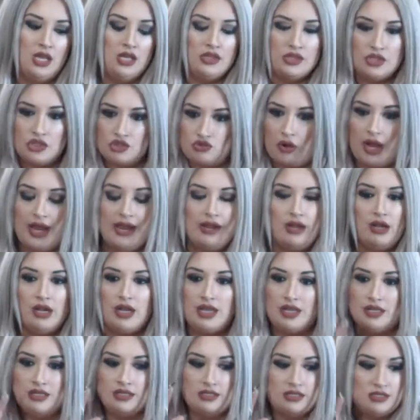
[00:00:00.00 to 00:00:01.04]
The dryer
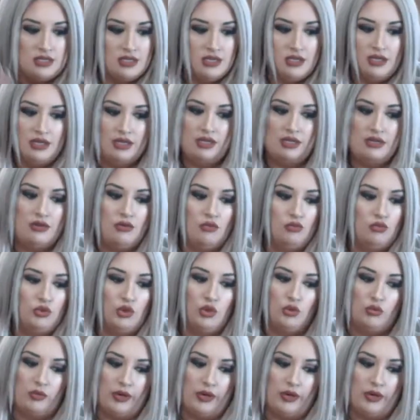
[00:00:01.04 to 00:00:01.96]
is rule